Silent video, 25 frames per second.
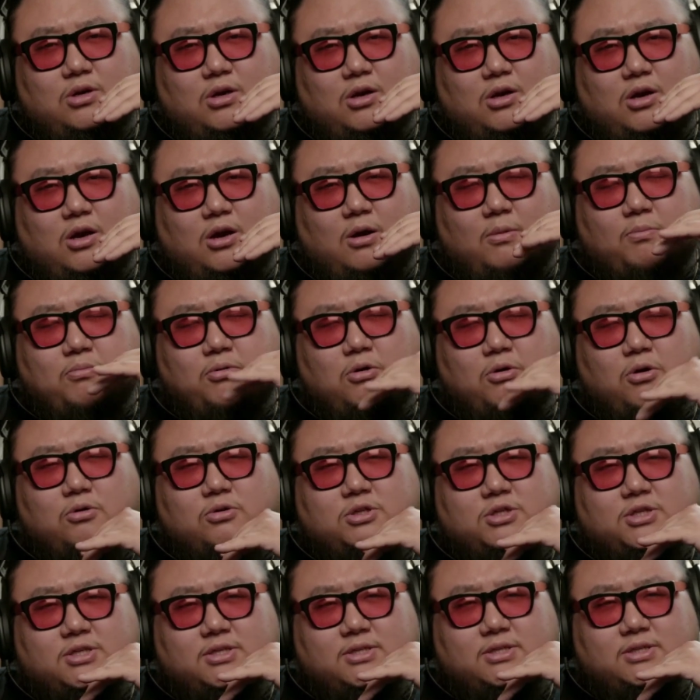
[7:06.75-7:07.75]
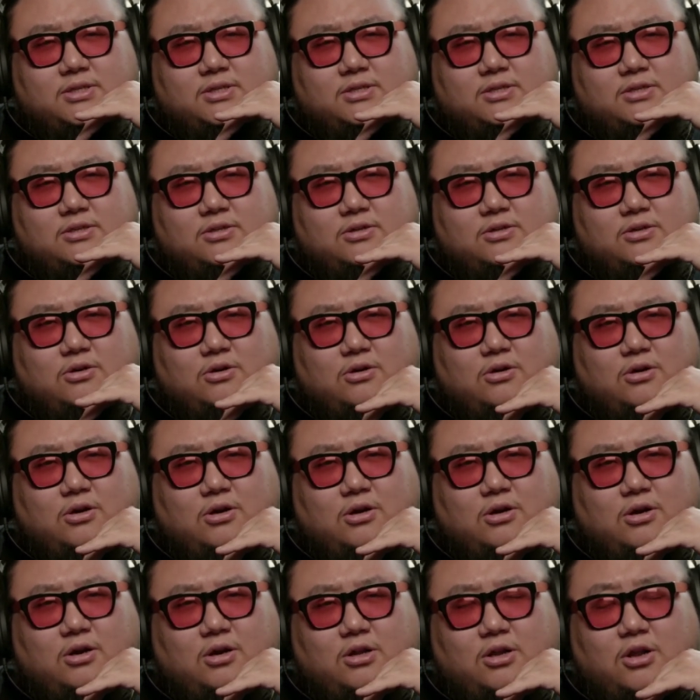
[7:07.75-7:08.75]
uh, approaches
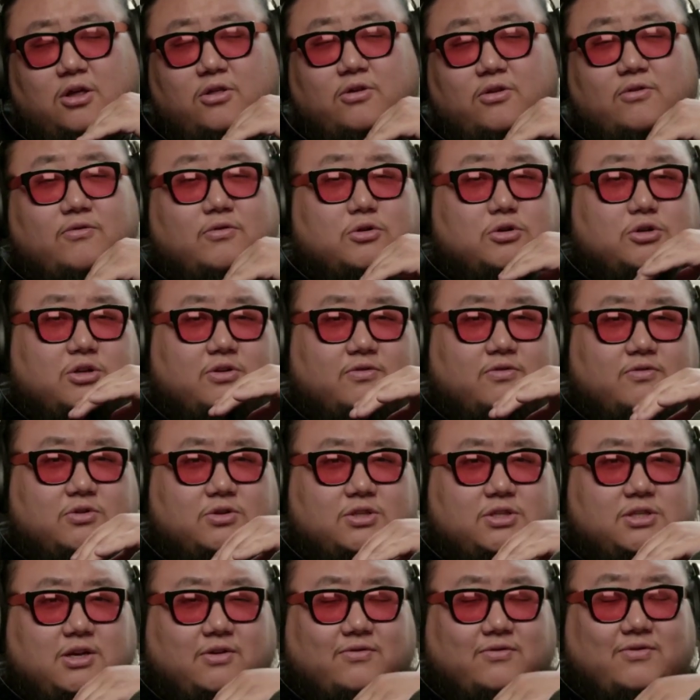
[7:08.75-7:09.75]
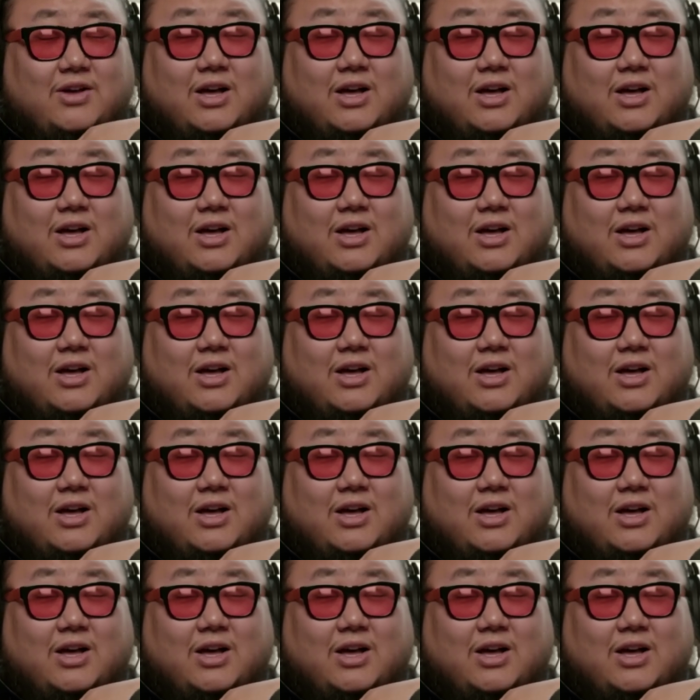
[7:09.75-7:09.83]
uh, another version of herself,